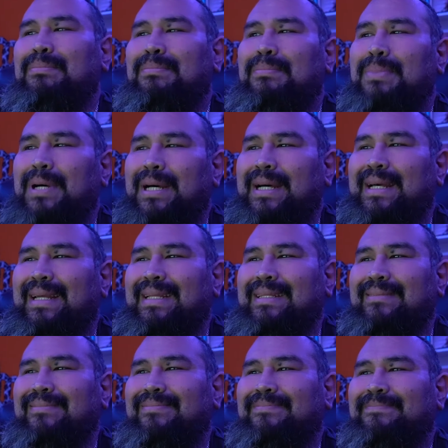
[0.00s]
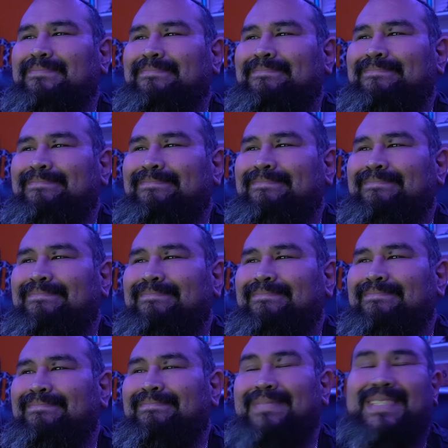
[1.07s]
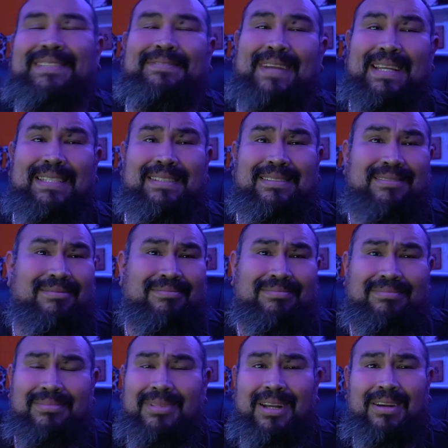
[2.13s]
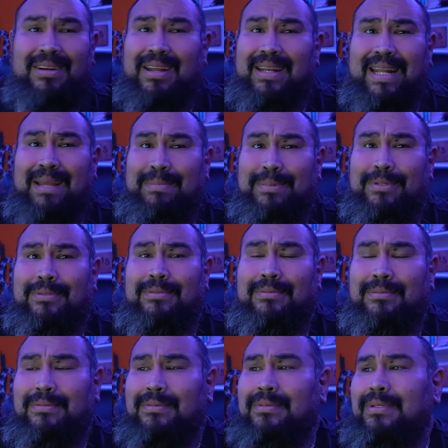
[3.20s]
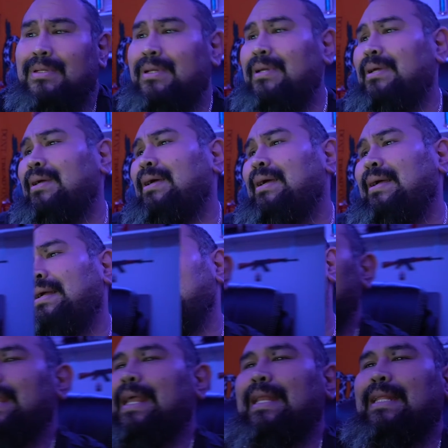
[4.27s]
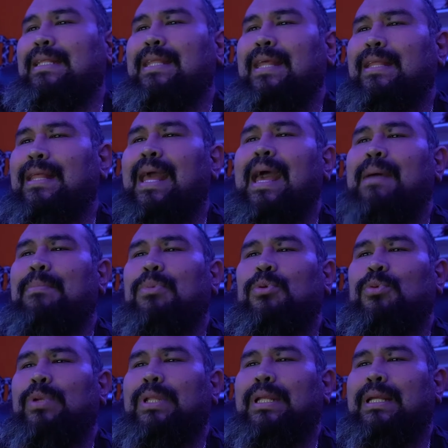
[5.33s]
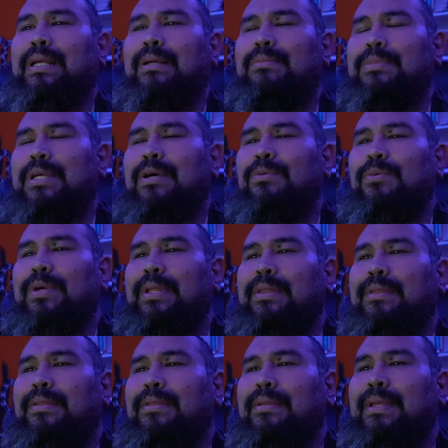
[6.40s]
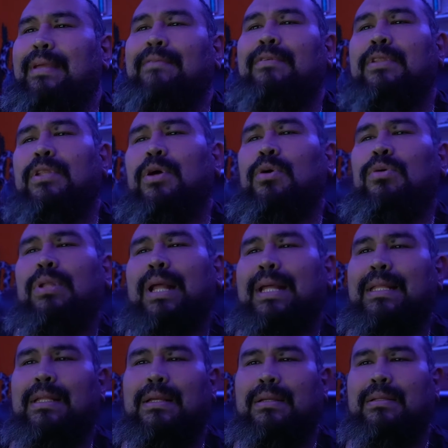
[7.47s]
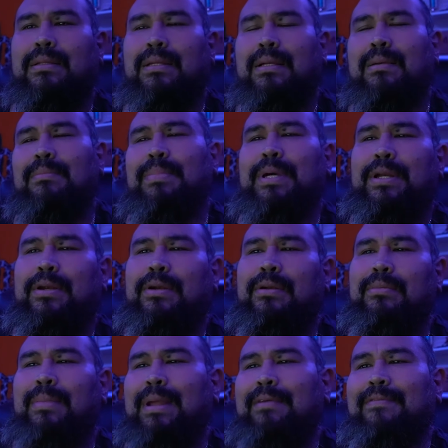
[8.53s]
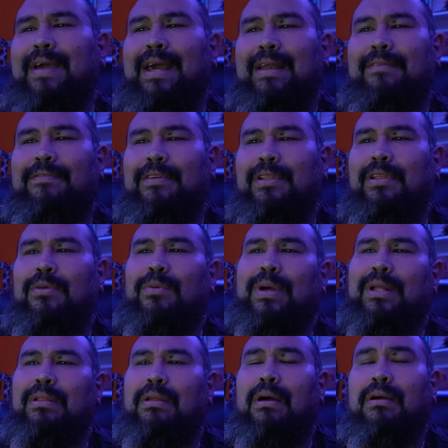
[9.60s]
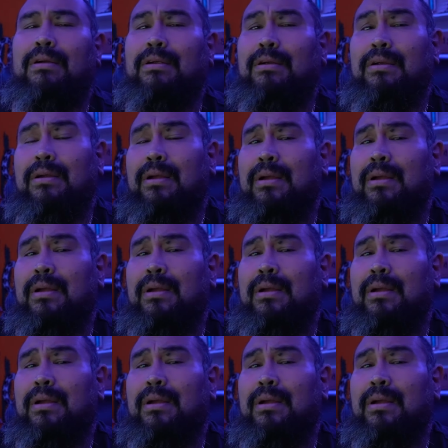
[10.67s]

But let's face it, they're not Apple. Like anything that Apple really comes out with, even though like the competitor may have had it for a little while longer,